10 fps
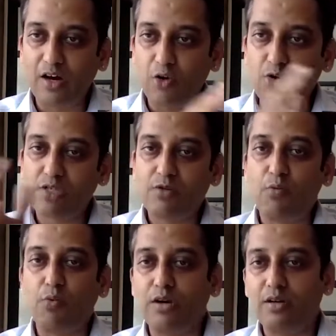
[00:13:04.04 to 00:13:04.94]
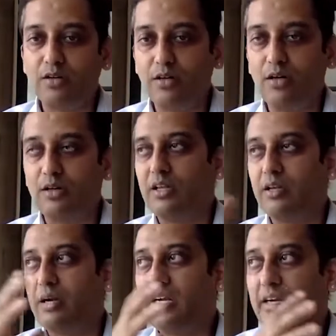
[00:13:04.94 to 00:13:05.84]
across what a
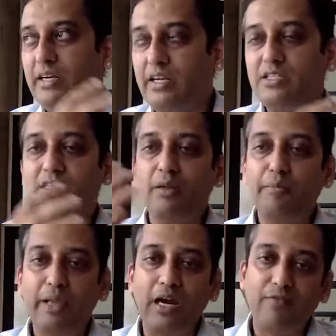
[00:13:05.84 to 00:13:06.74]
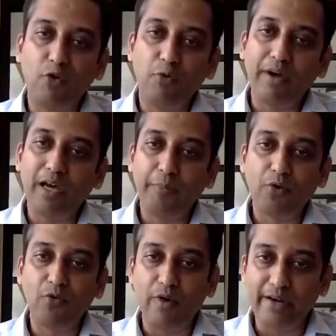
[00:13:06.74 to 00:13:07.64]
digital platform can
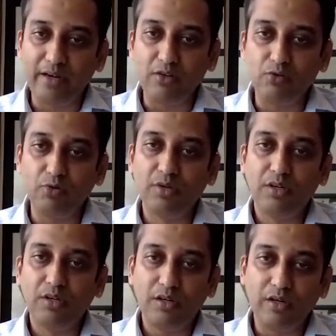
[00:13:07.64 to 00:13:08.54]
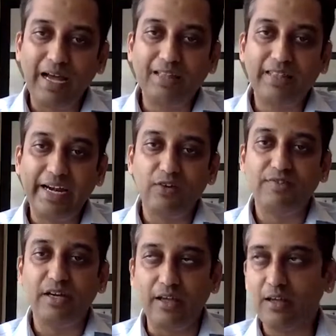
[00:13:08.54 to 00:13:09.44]
provide you at the end of
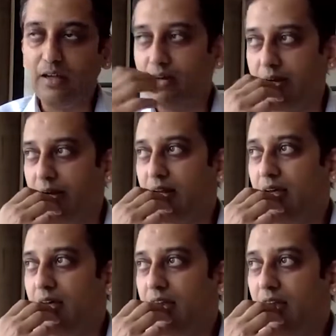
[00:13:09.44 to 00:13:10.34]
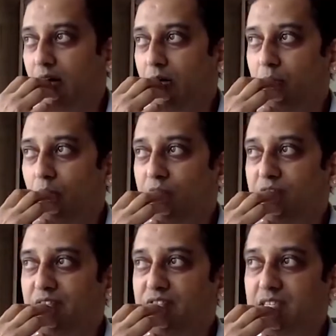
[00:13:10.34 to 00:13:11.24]
the day, right? Now, what
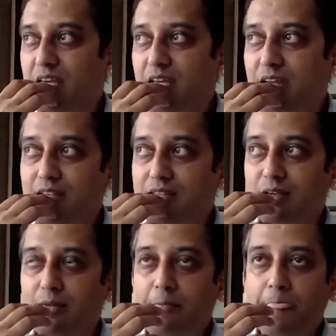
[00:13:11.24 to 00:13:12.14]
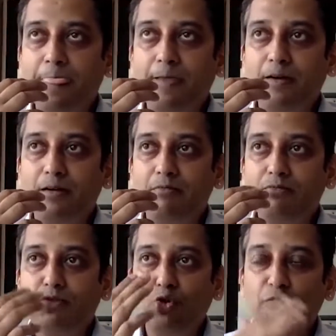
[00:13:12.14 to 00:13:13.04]
we've seen is,
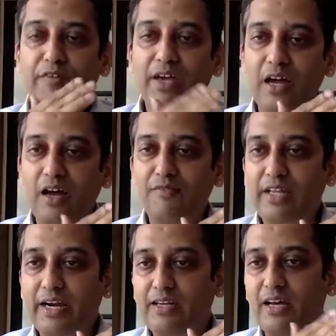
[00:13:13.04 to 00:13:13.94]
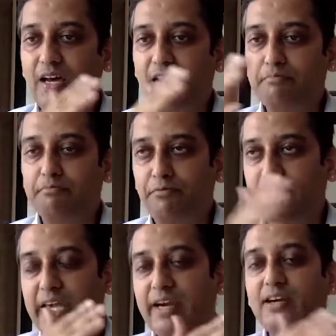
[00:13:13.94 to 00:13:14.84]
though we
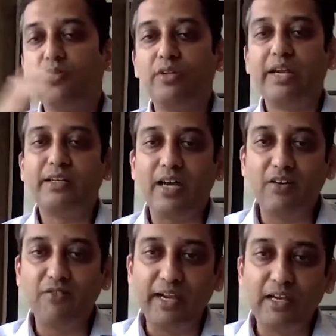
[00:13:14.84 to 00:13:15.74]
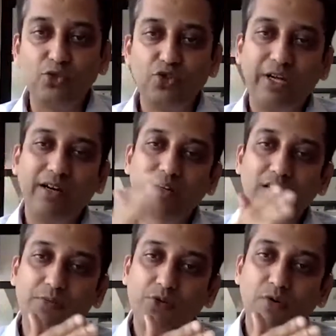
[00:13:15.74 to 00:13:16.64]
cater to the entire value chain in
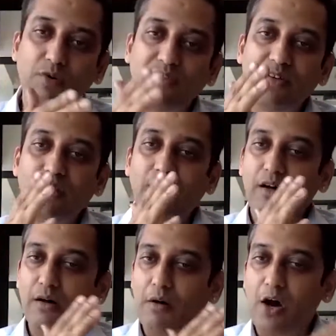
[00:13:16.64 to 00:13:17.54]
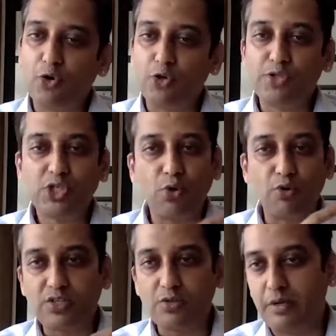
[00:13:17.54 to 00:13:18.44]
terms of how do you
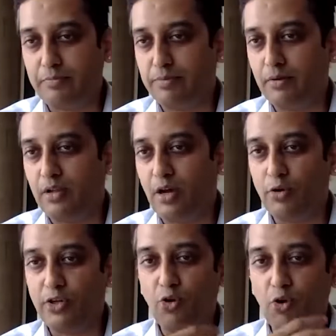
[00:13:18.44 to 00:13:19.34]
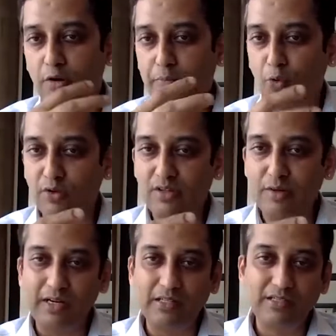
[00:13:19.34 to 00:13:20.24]
source people, how do you onboard
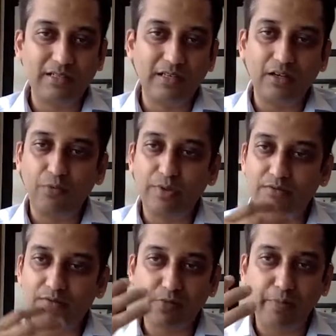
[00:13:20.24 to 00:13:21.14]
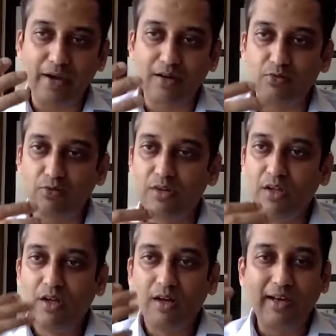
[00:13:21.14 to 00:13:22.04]
them digitally with respect to
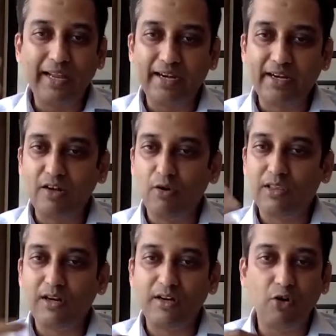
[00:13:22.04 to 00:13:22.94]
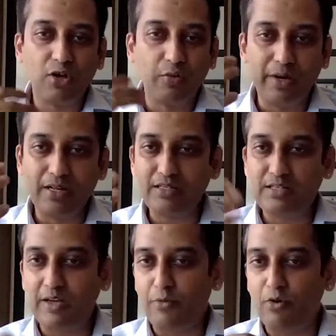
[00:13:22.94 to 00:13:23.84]
collecting all the documents,
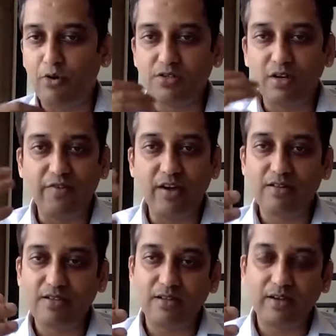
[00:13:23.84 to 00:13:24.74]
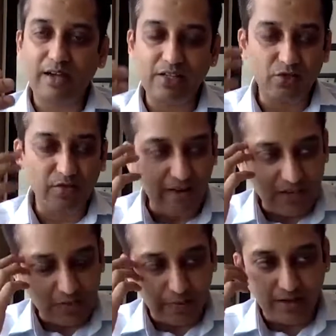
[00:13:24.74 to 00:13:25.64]
demogs, and various other kinds of
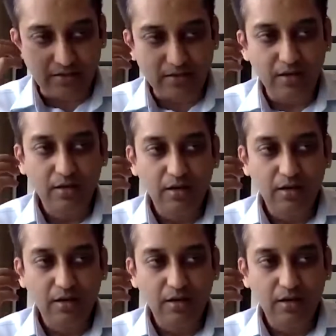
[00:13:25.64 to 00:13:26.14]
aspects.